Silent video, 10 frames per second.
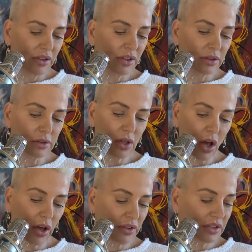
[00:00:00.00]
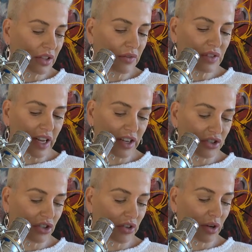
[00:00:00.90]
The laws of
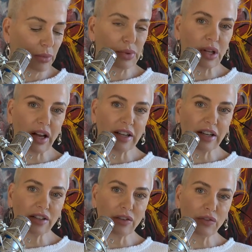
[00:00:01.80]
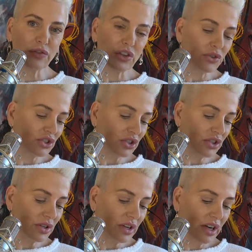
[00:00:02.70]
nature apply in the
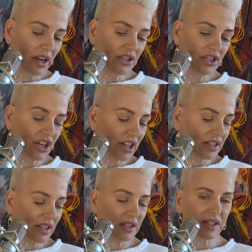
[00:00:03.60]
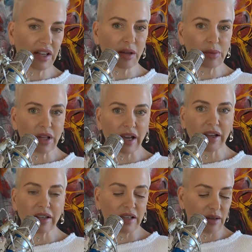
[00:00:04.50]
future just as they
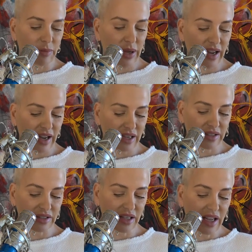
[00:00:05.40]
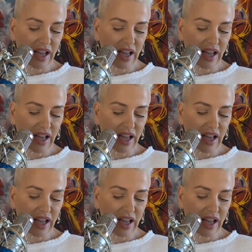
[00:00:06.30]
applied in the past.